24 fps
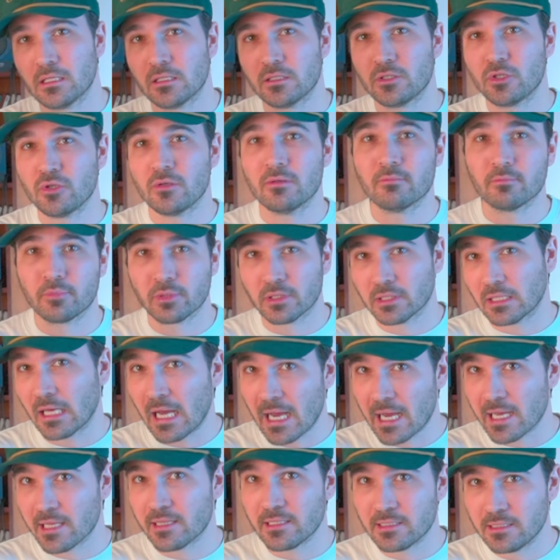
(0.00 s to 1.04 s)
to
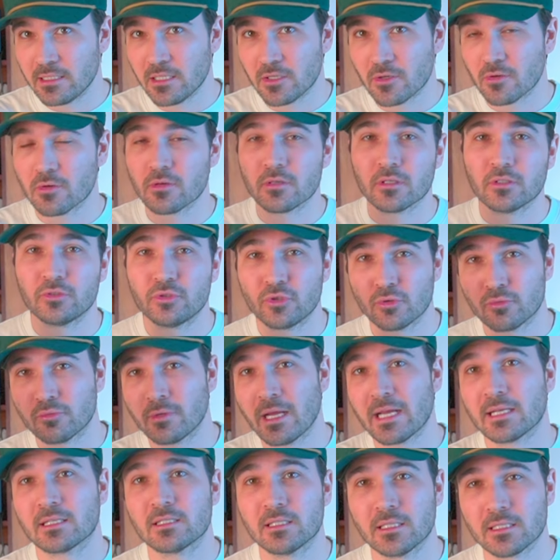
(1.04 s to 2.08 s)
imply the D chord,
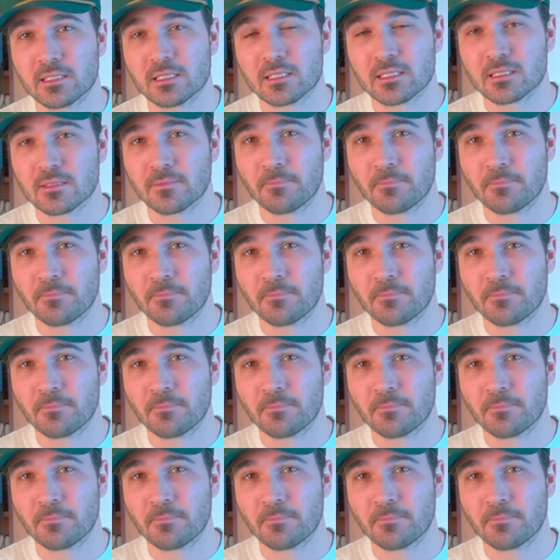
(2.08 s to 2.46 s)
direct us